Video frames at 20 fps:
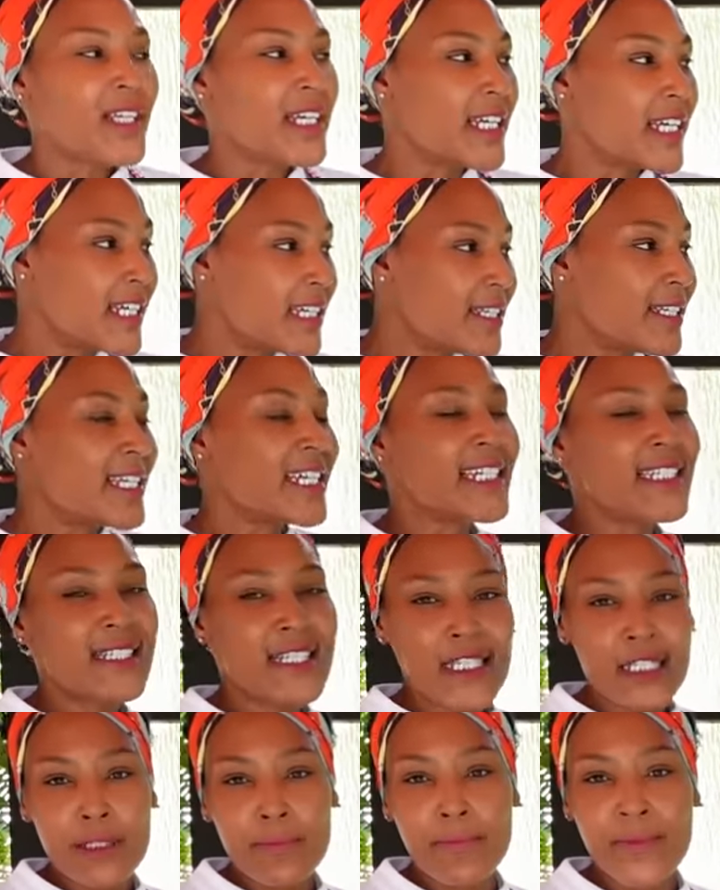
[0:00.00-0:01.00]
It needs
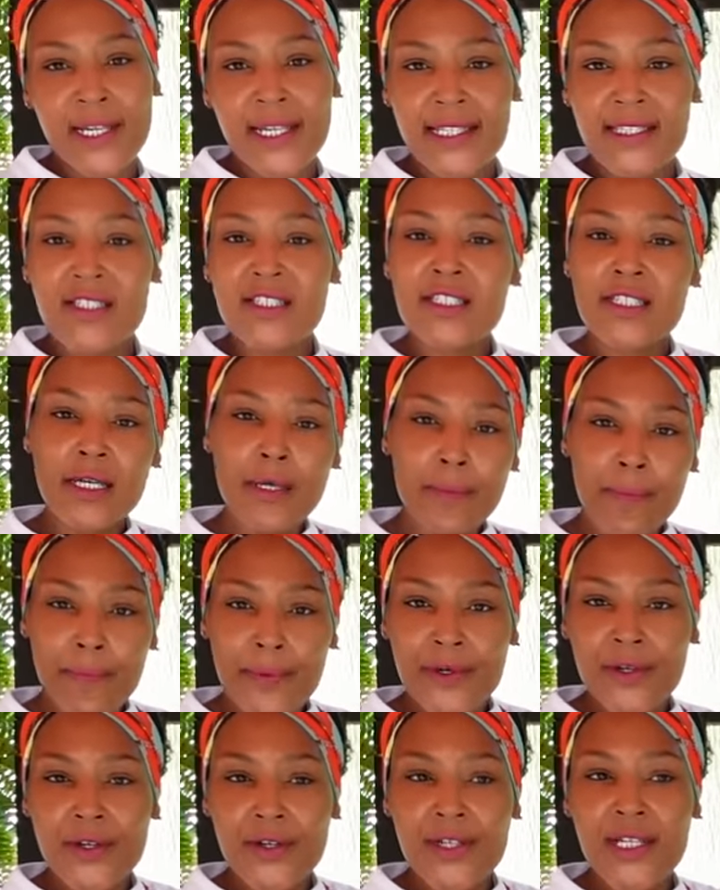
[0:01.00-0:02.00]
to be
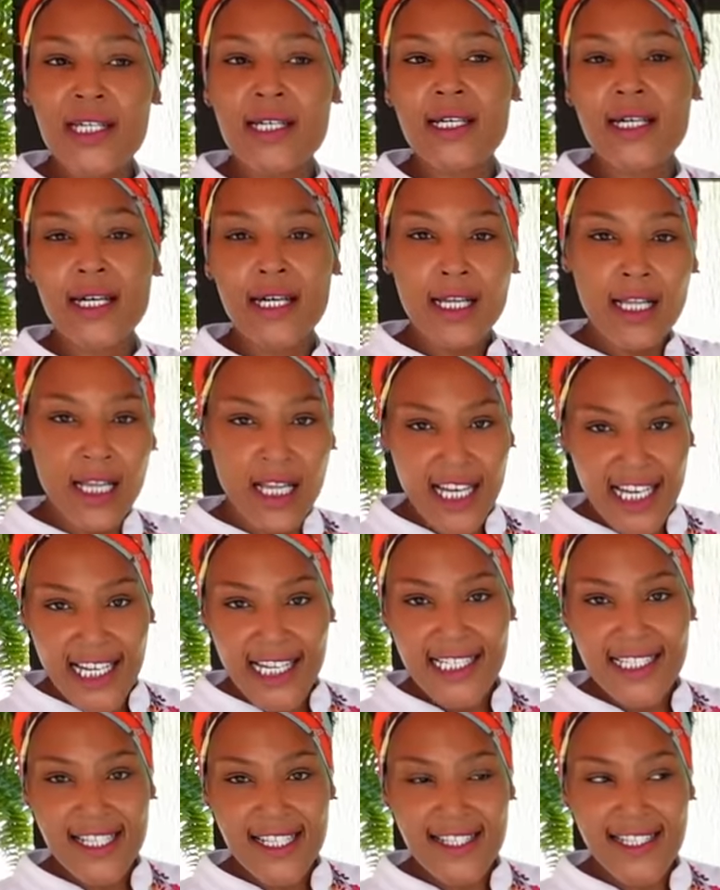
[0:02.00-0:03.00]
tempered
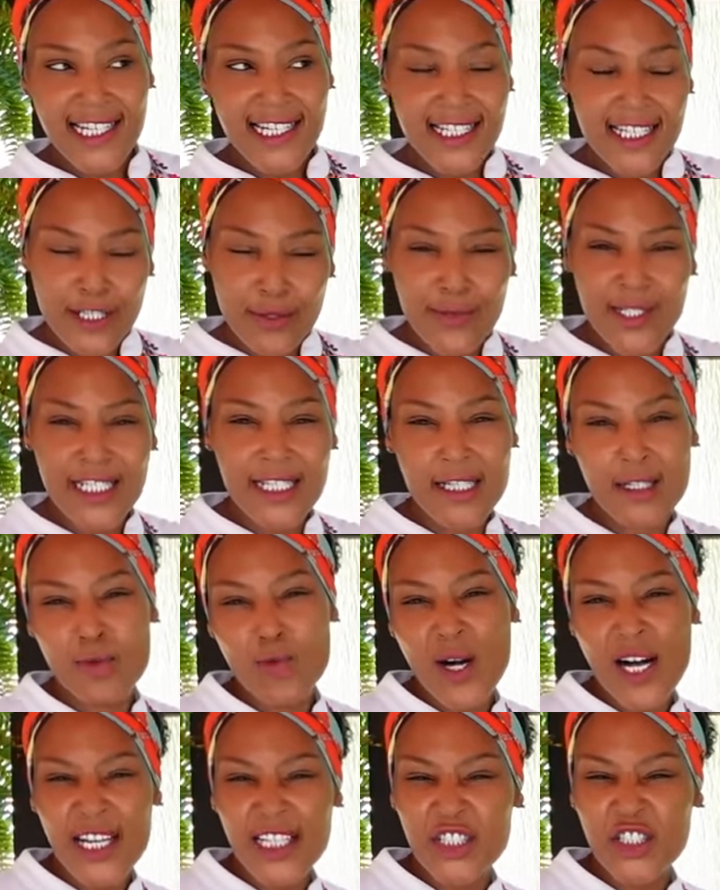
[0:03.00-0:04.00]
glass. That's the reason
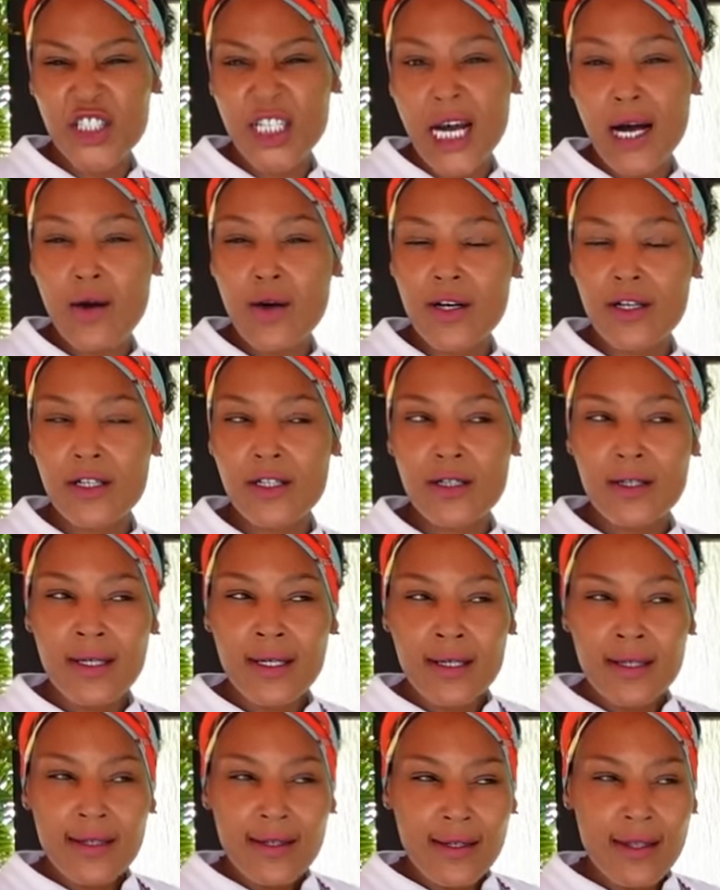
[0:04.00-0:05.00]
why a shower
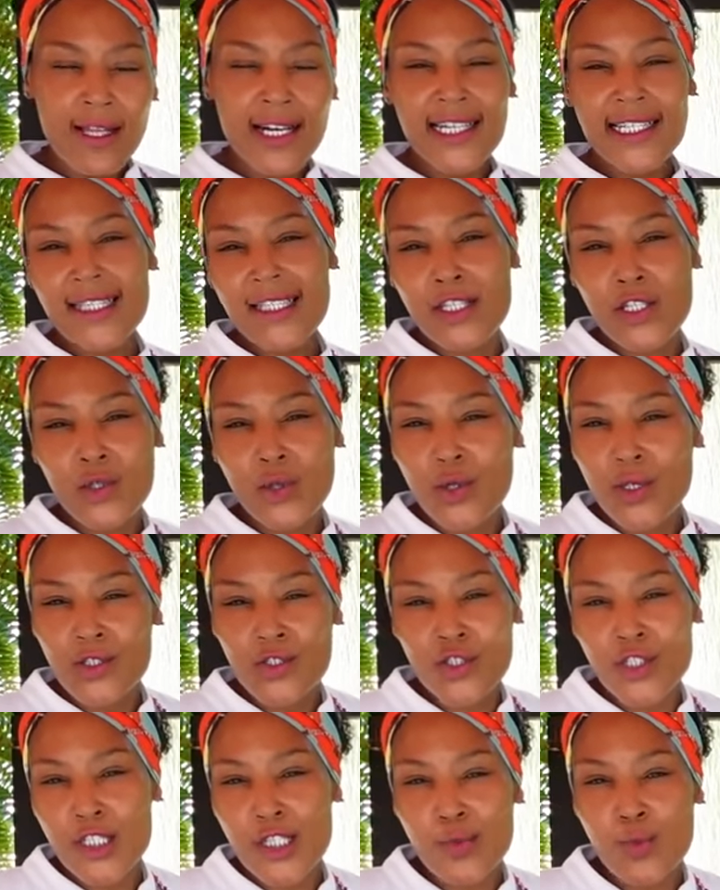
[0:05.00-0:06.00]
glass door
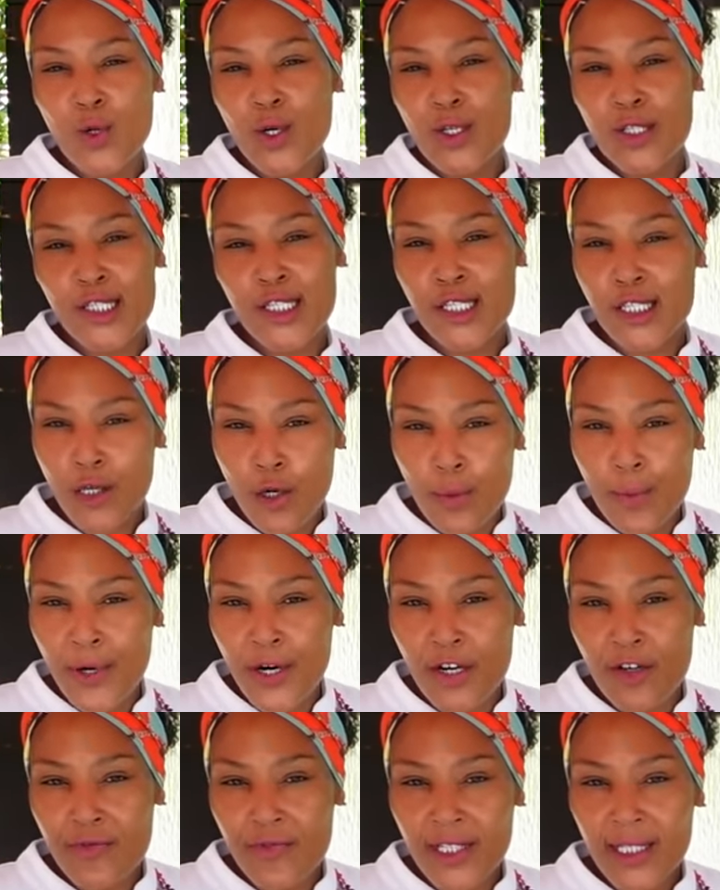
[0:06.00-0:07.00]
just works so
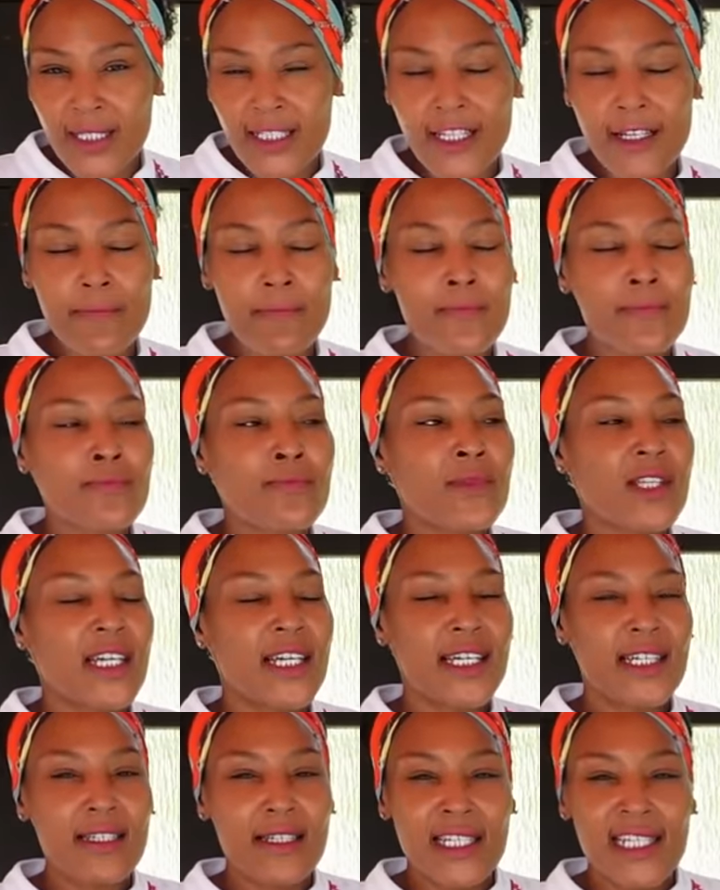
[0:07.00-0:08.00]
perfectly.
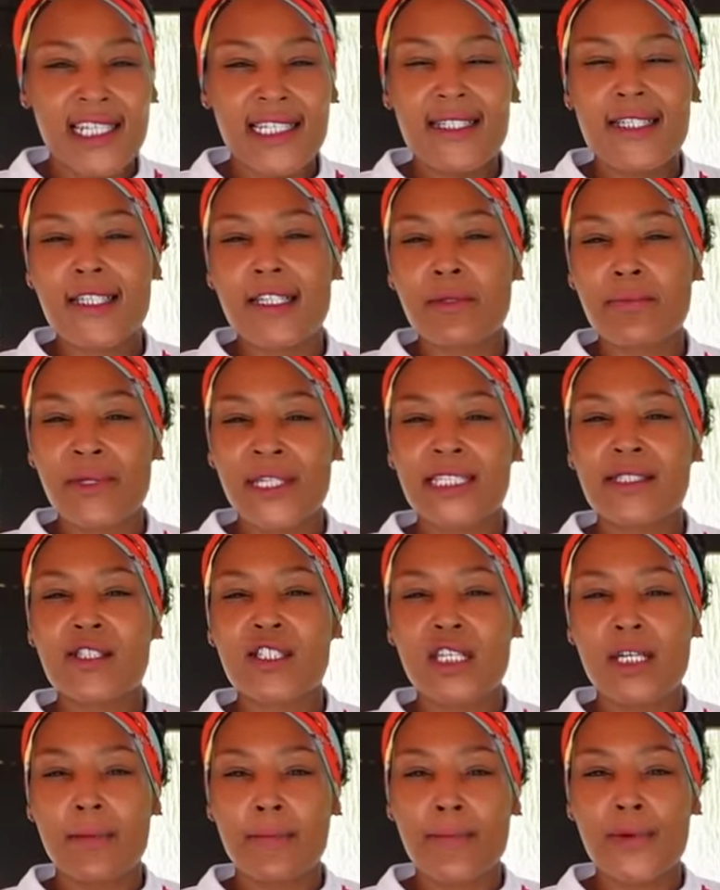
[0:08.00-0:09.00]
It needs to be
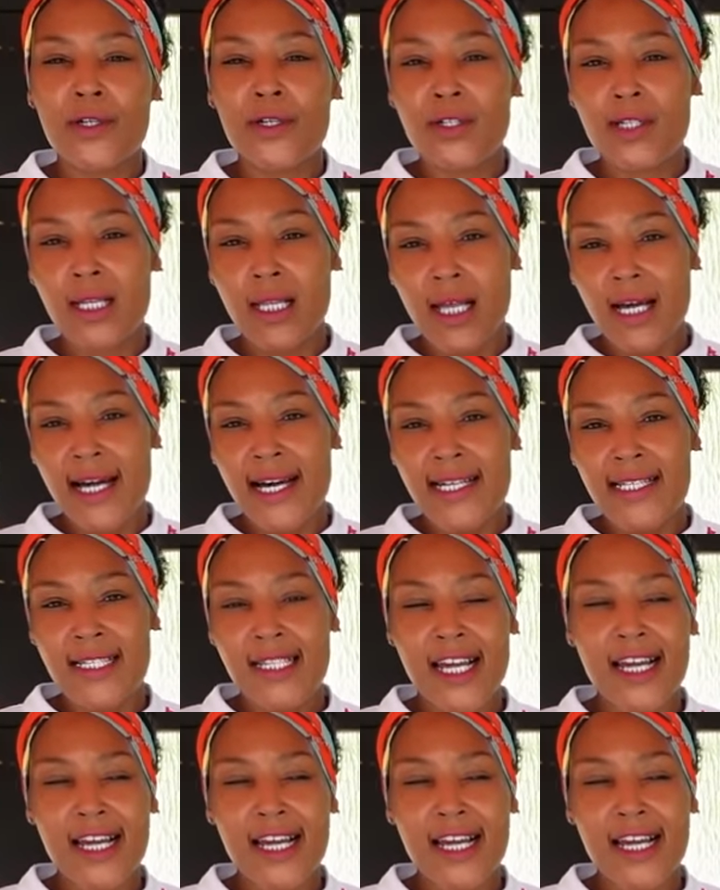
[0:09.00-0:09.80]
tempered glass.